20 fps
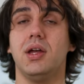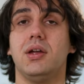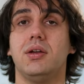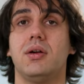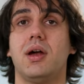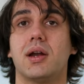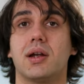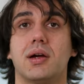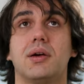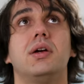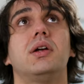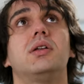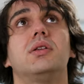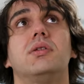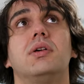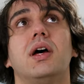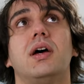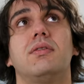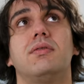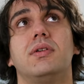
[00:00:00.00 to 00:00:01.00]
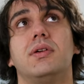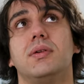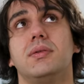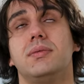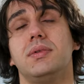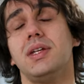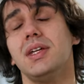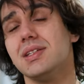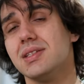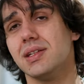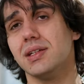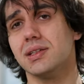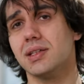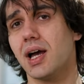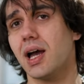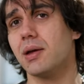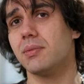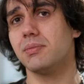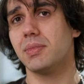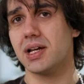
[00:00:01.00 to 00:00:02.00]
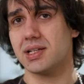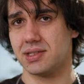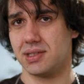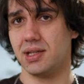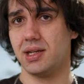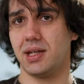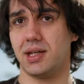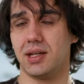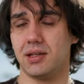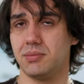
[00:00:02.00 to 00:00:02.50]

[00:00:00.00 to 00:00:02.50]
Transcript: you are going to have an easy time mastering